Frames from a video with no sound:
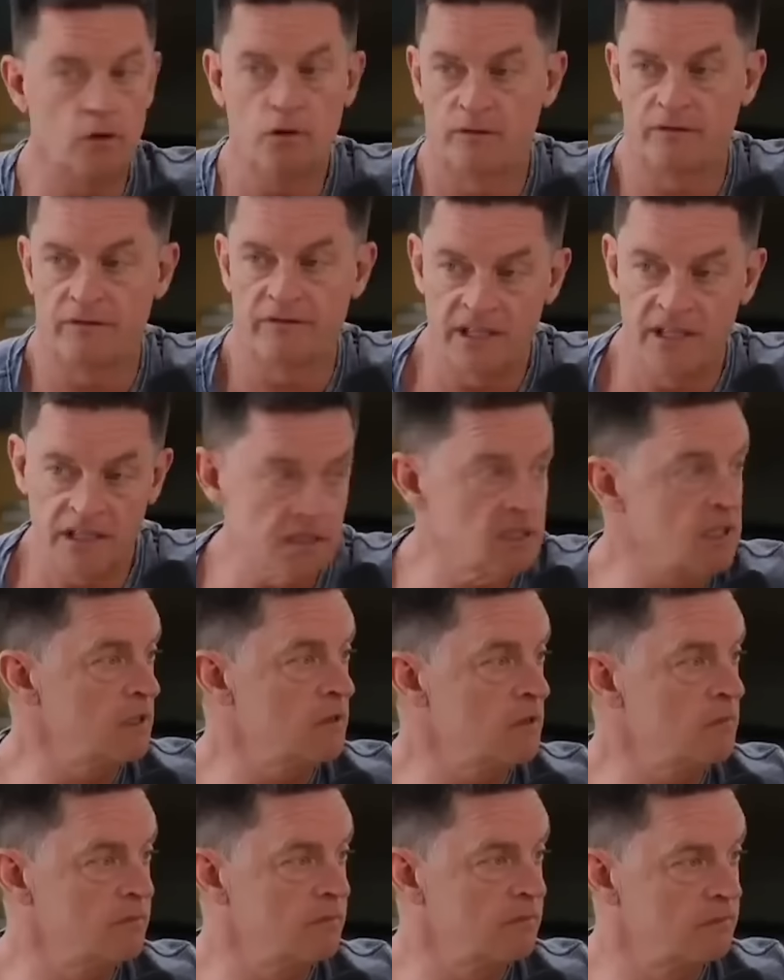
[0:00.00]
who
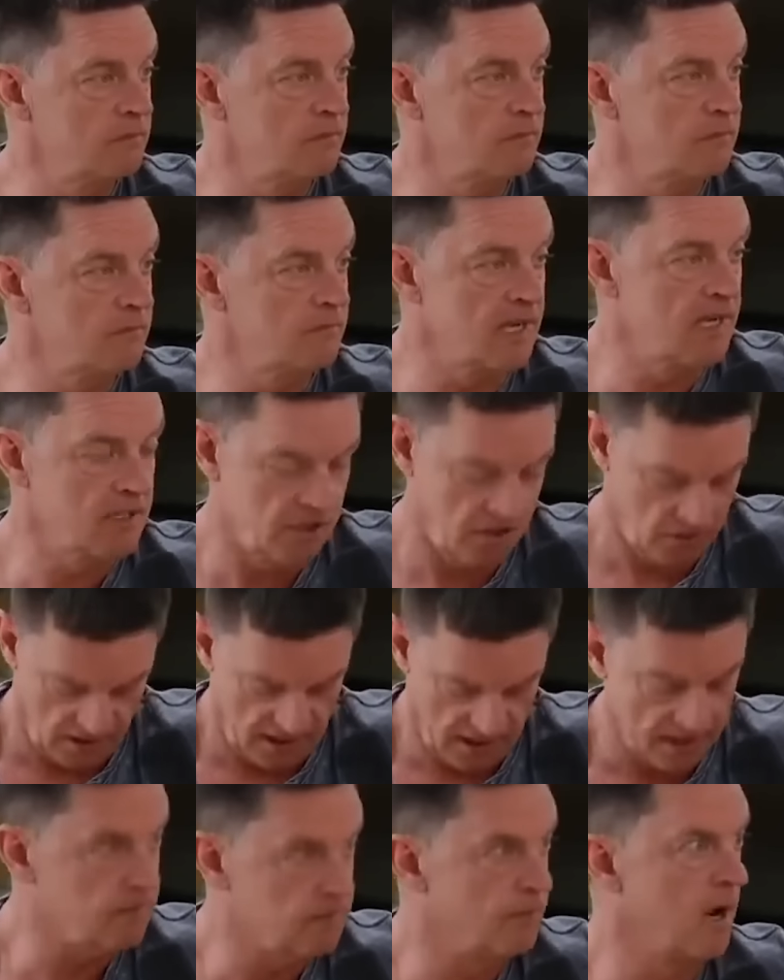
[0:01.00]
visited him,
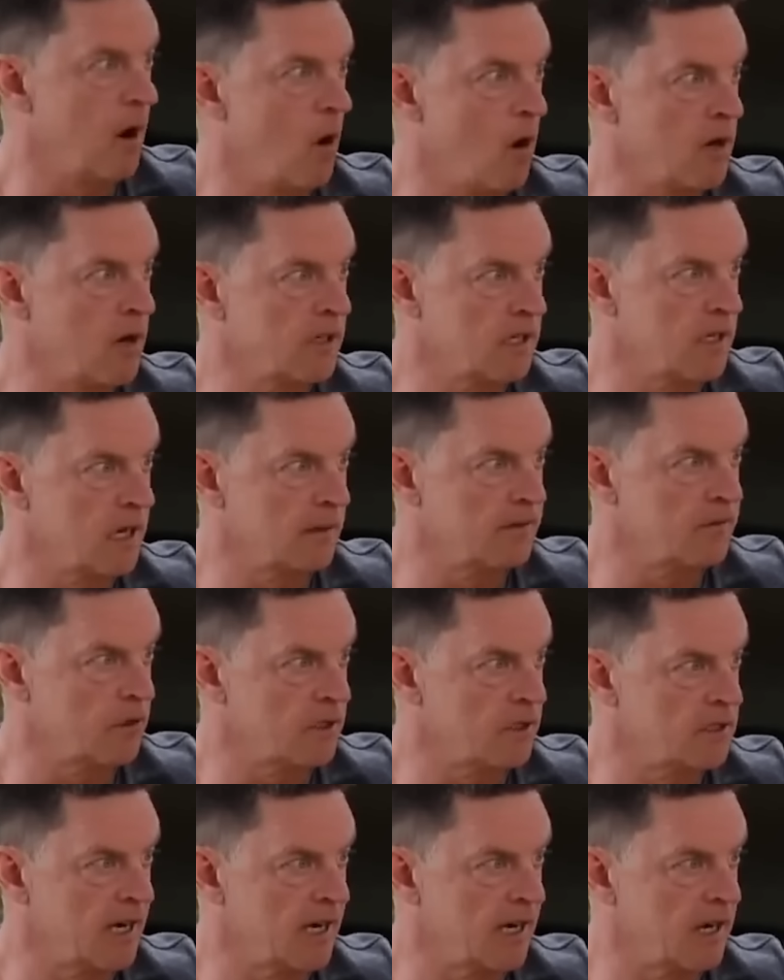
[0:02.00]
my heart stops for
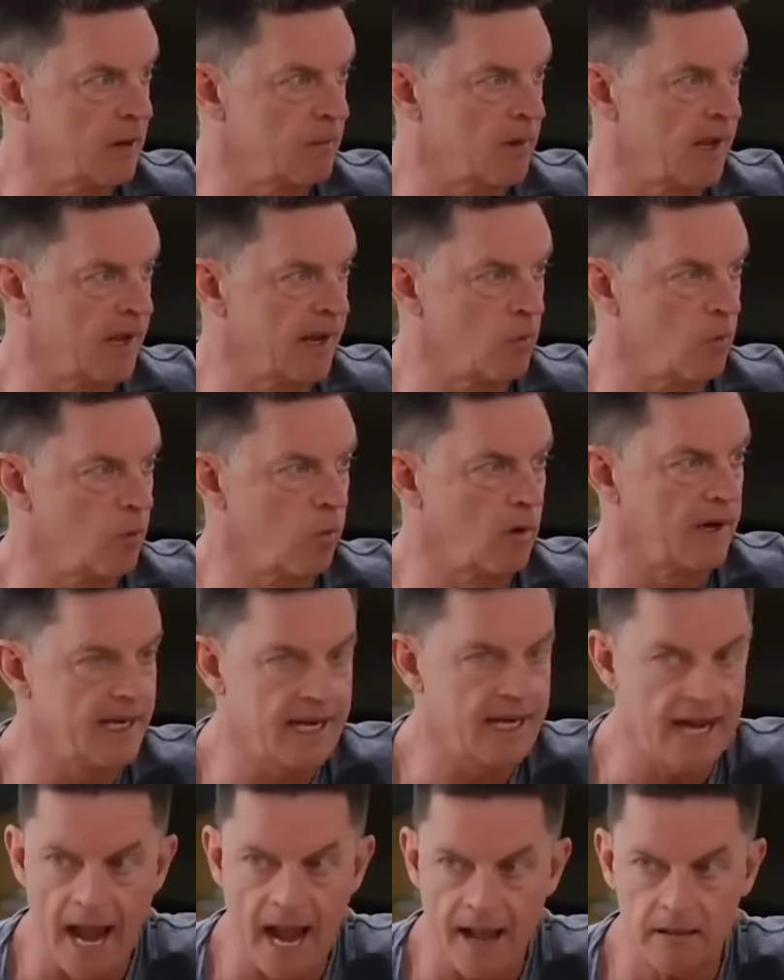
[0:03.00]
a second. I'm like,
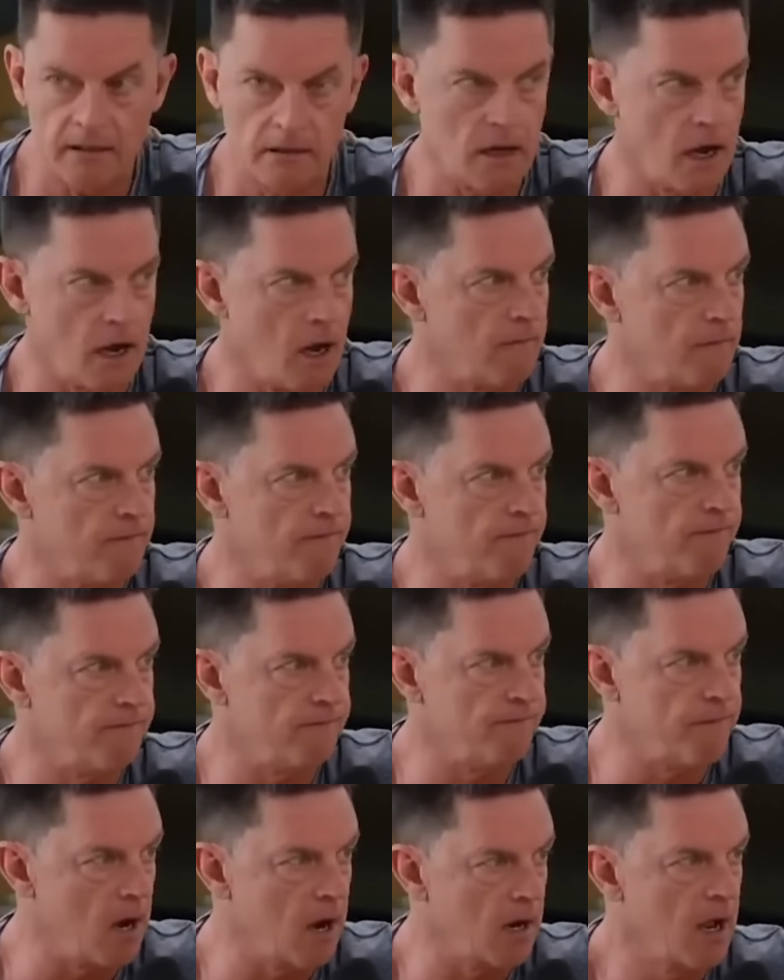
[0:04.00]
get the...
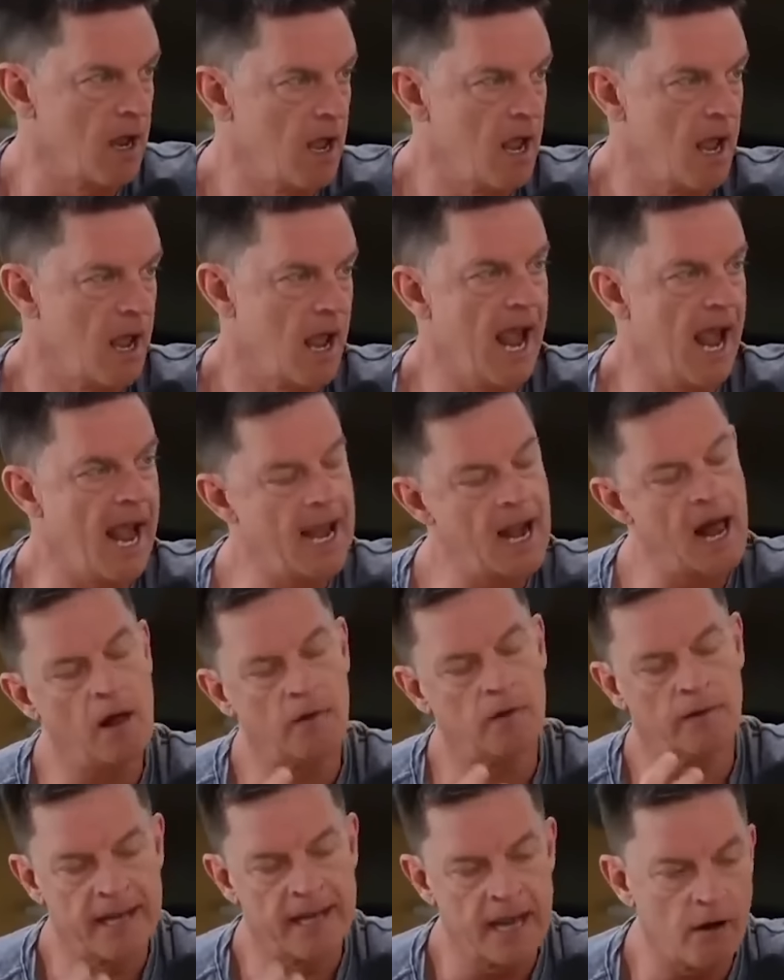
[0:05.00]
And
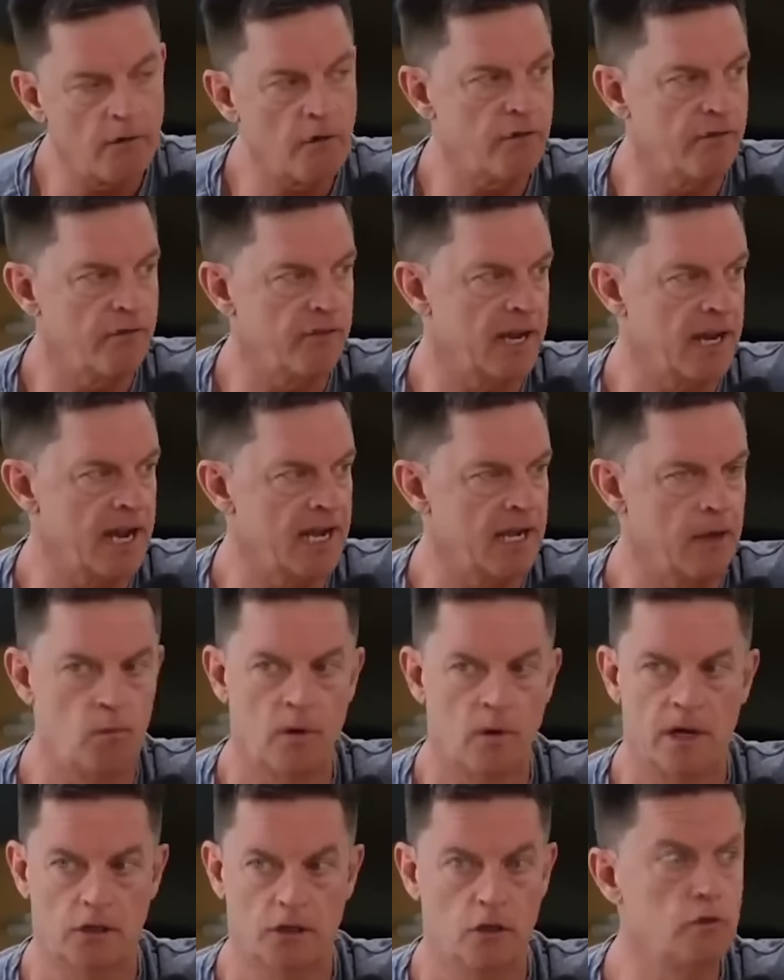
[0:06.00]
I'll never forget, he
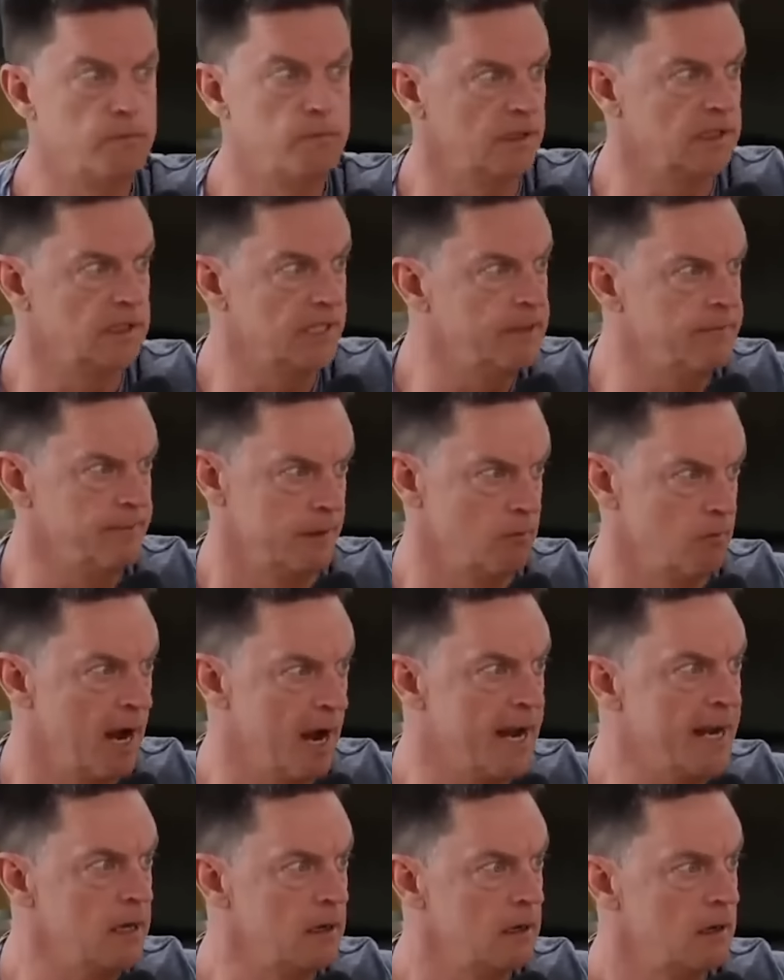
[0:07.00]
went, you believe me,
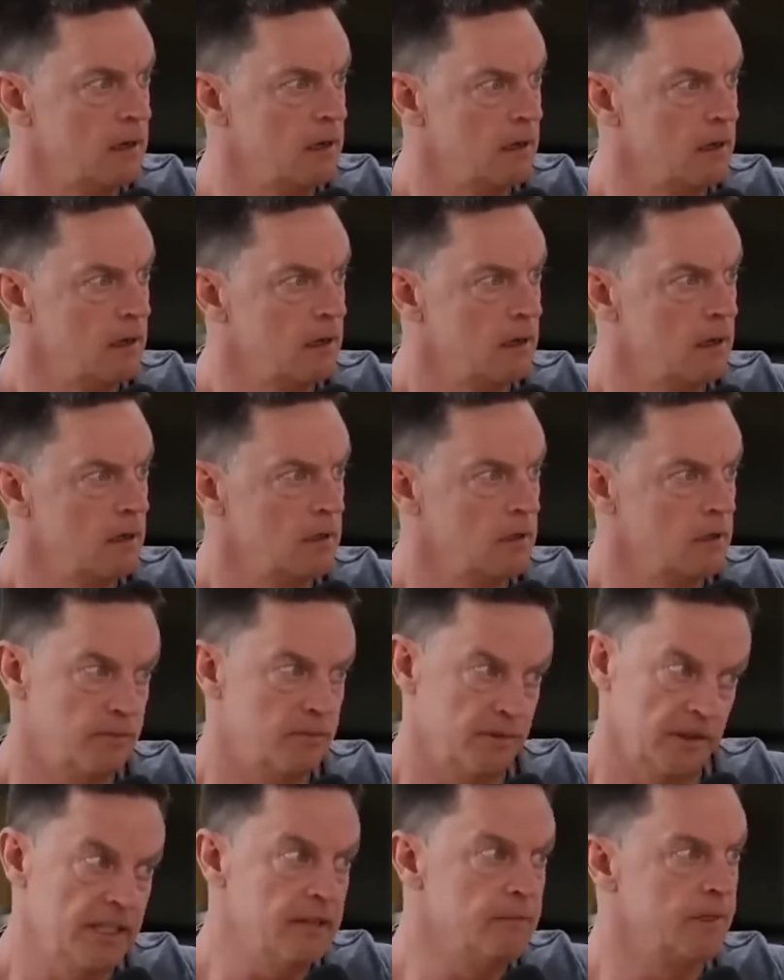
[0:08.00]
right? You
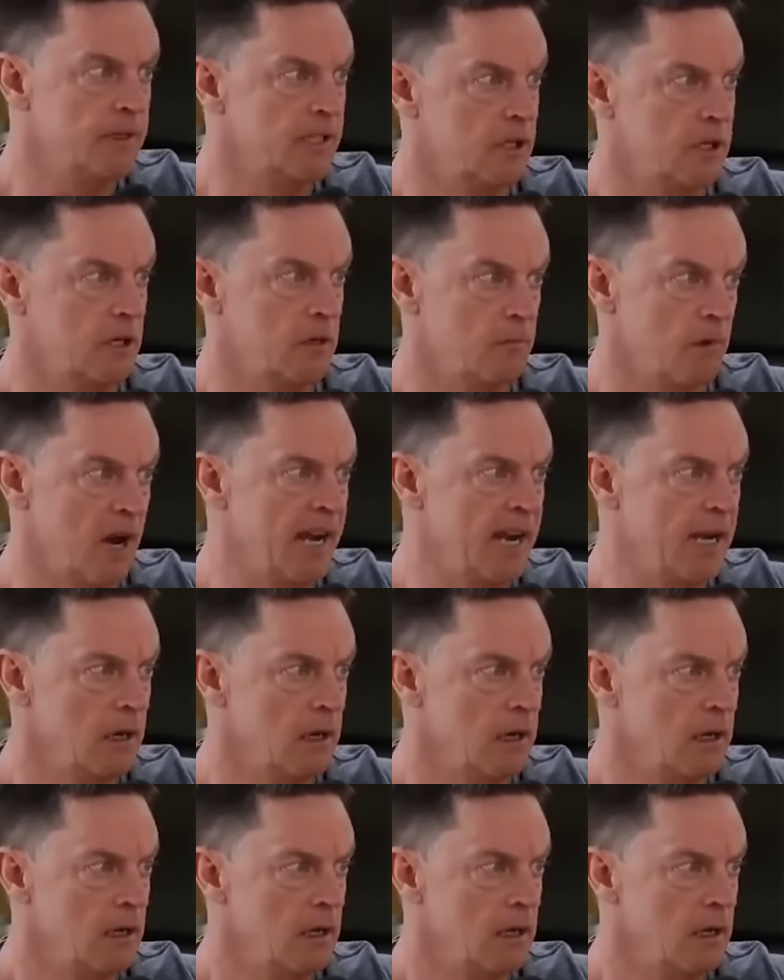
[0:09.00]
believe me, Jim, right?